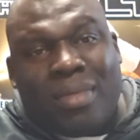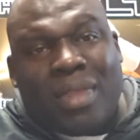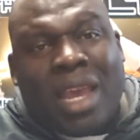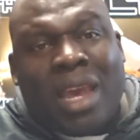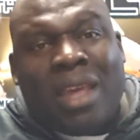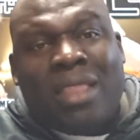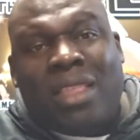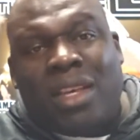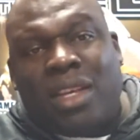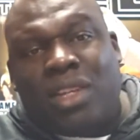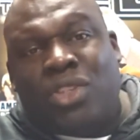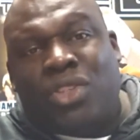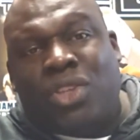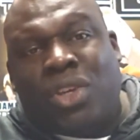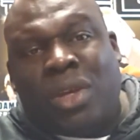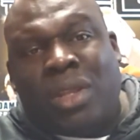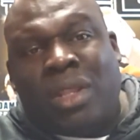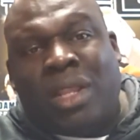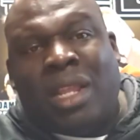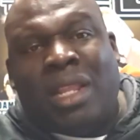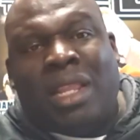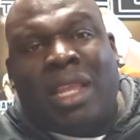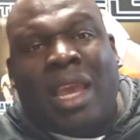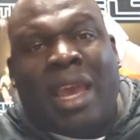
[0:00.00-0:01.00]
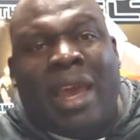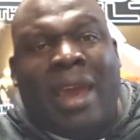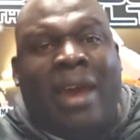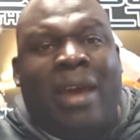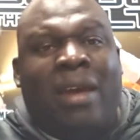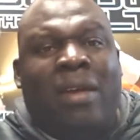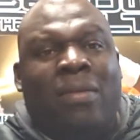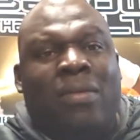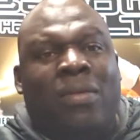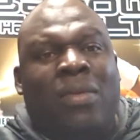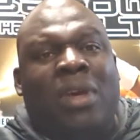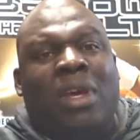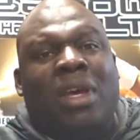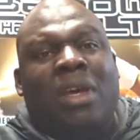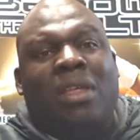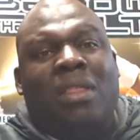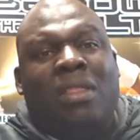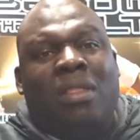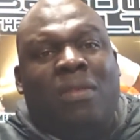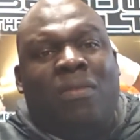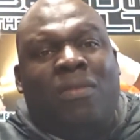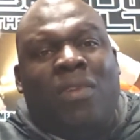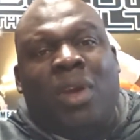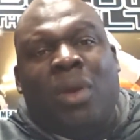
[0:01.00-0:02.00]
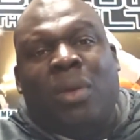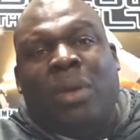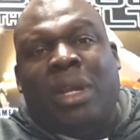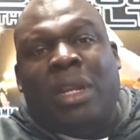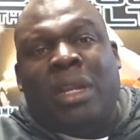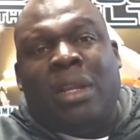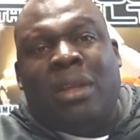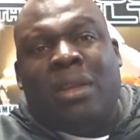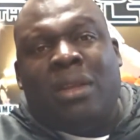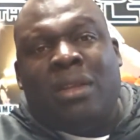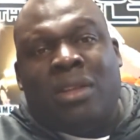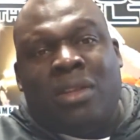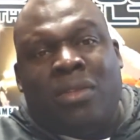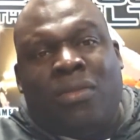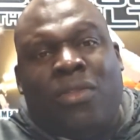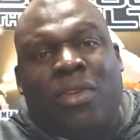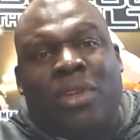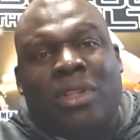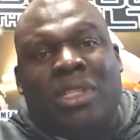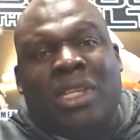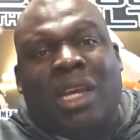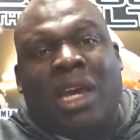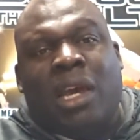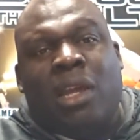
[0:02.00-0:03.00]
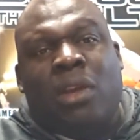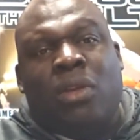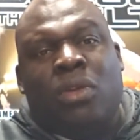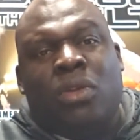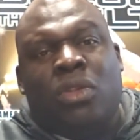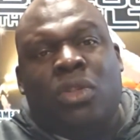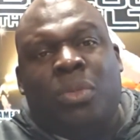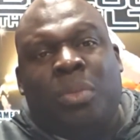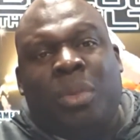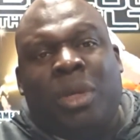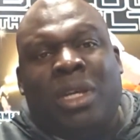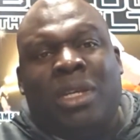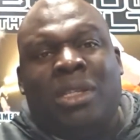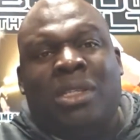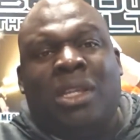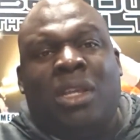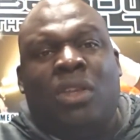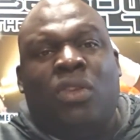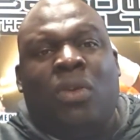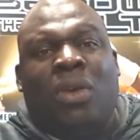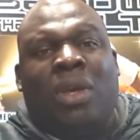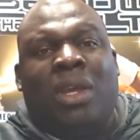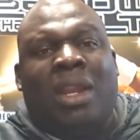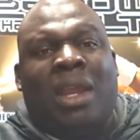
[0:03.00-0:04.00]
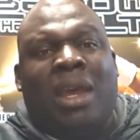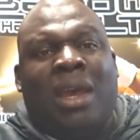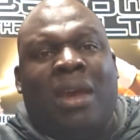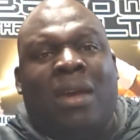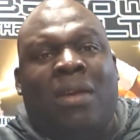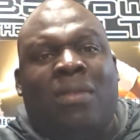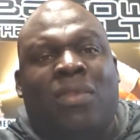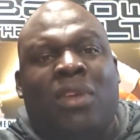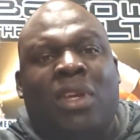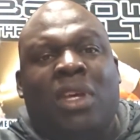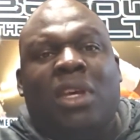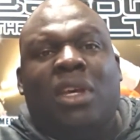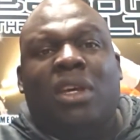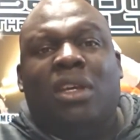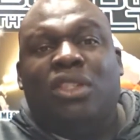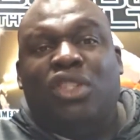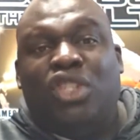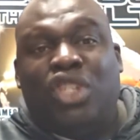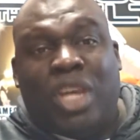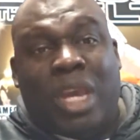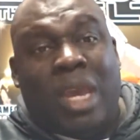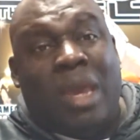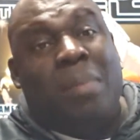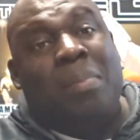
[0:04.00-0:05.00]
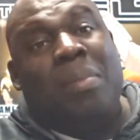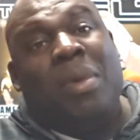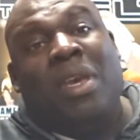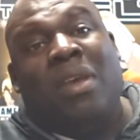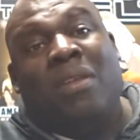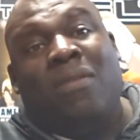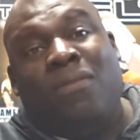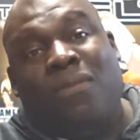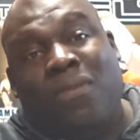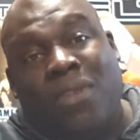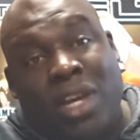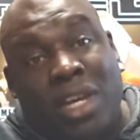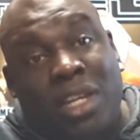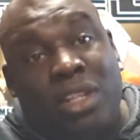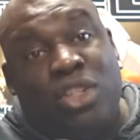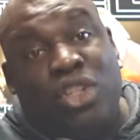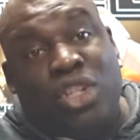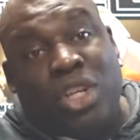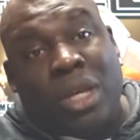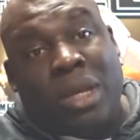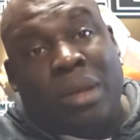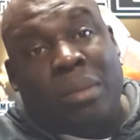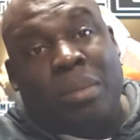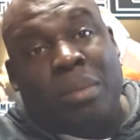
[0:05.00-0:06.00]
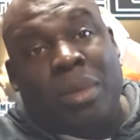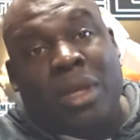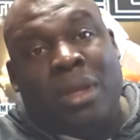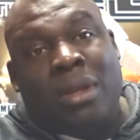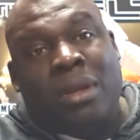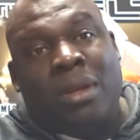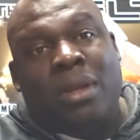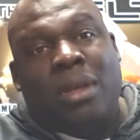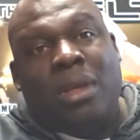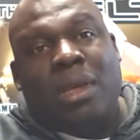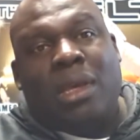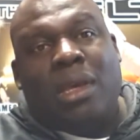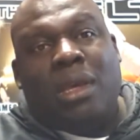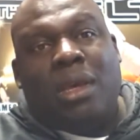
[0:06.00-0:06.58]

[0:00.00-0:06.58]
I think it's good that they have the varied different titles, because then you can have champion fight champion.